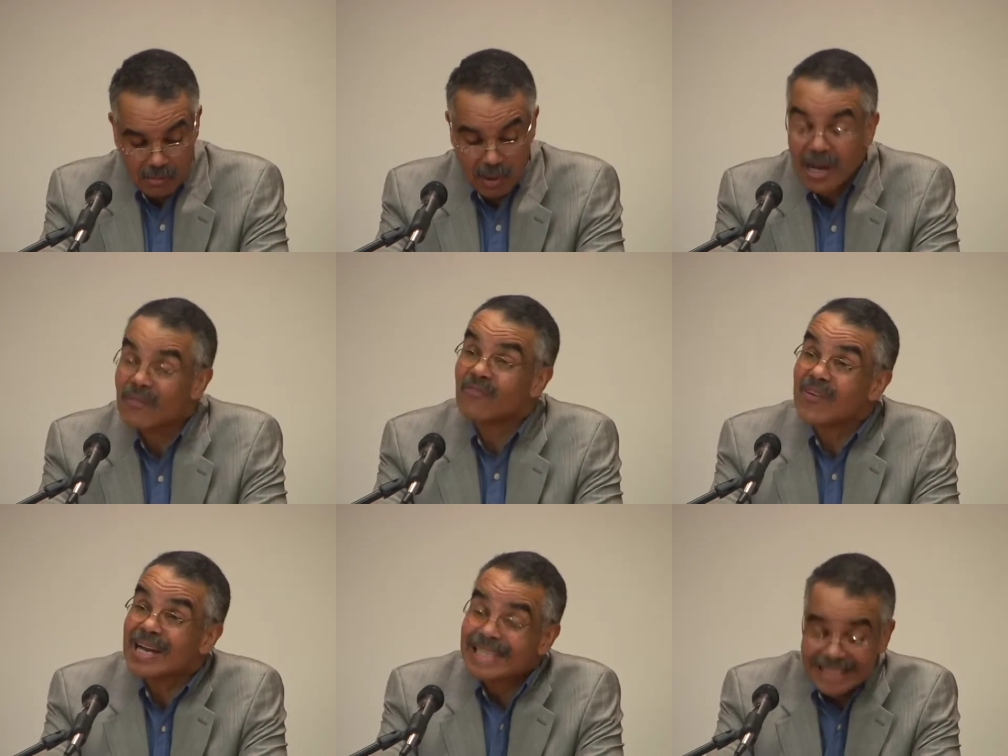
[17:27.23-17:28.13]
But I
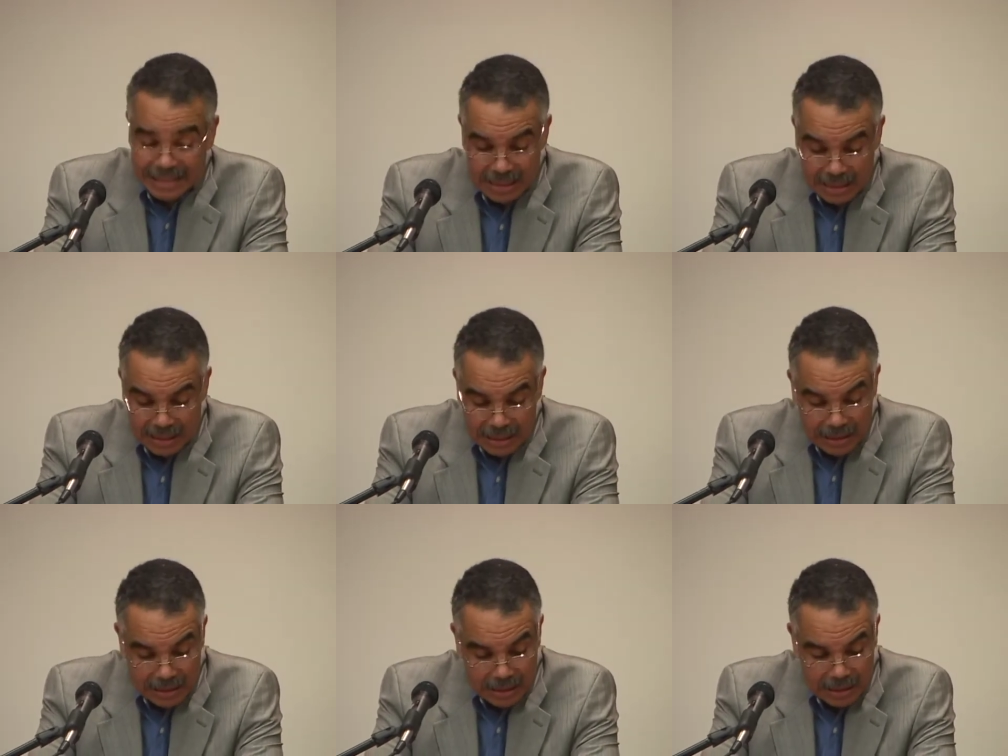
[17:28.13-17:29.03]
find
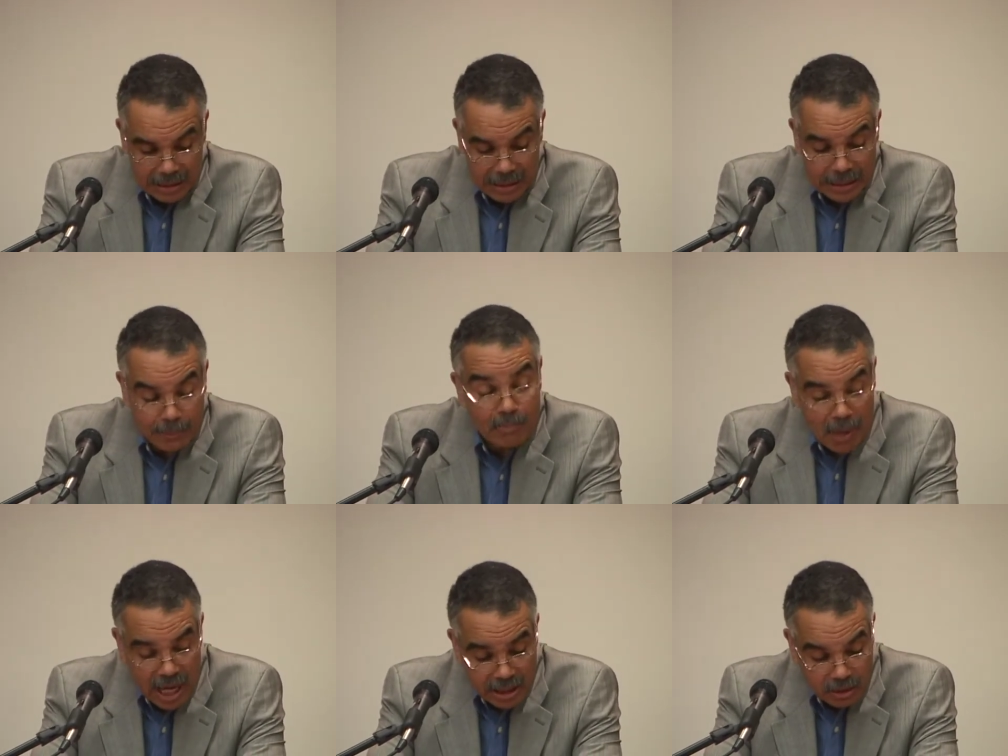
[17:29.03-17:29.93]
it
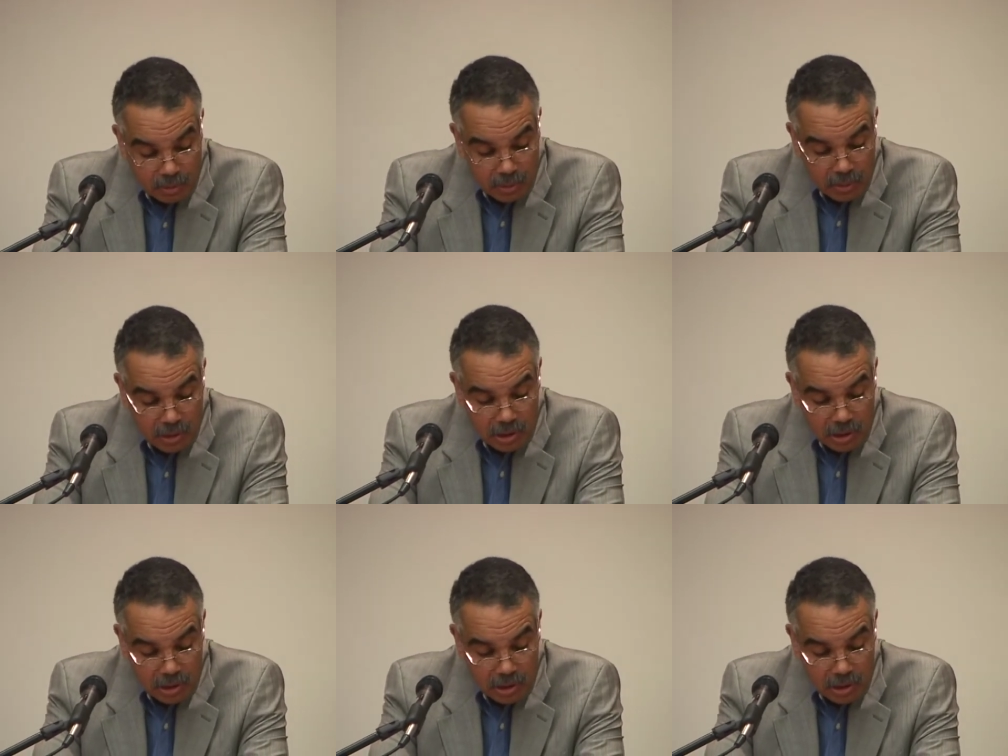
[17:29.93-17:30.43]
impossible